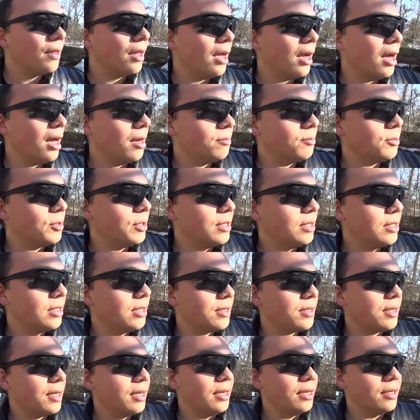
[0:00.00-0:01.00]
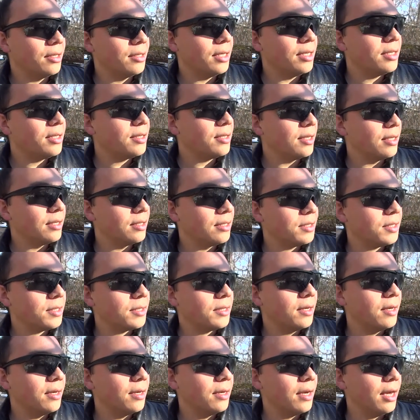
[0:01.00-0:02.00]
options in existence,
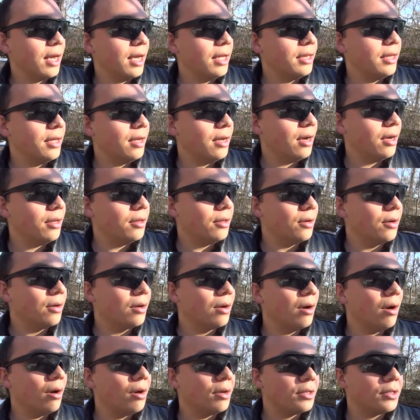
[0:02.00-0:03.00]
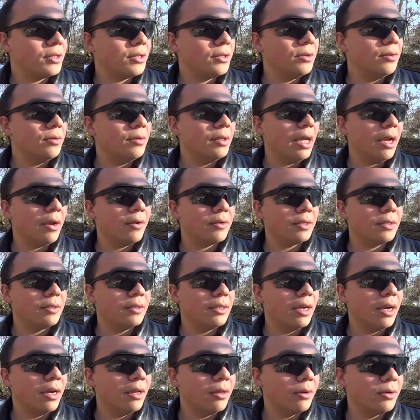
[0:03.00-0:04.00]
and the other costs
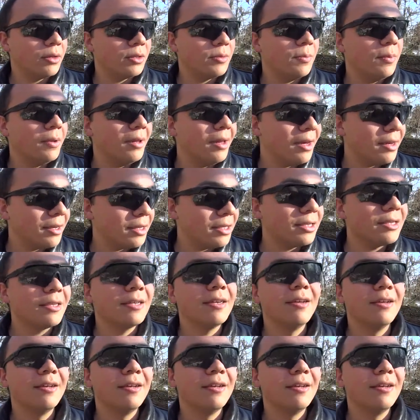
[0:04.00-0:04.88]
$2,000 plus.